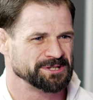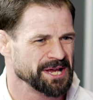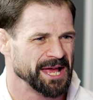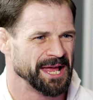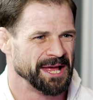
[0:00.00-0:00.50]

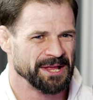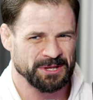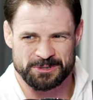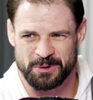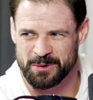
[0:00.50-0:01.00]
shit.
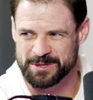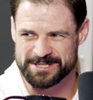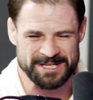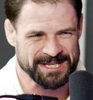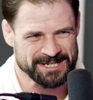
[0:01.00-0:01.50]
There's all
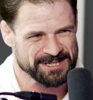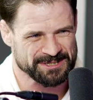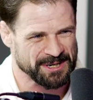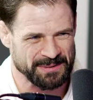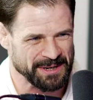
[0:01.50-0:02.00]
these
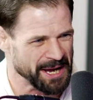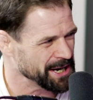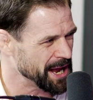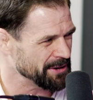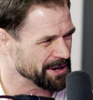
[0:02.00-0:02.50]
addictions going
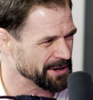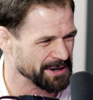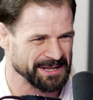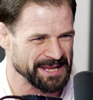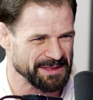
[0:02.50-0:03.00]
on out here
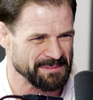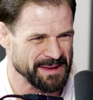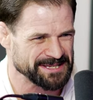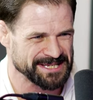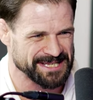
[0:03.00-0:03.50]
on a daily
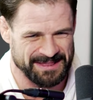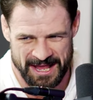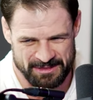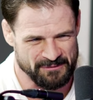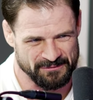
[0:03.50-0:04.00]
basis, and
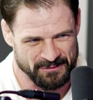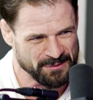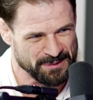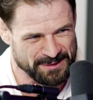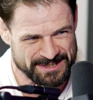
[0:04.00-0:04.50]
like the
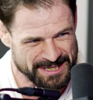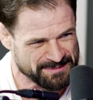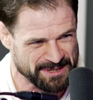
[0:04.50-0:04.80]
food seems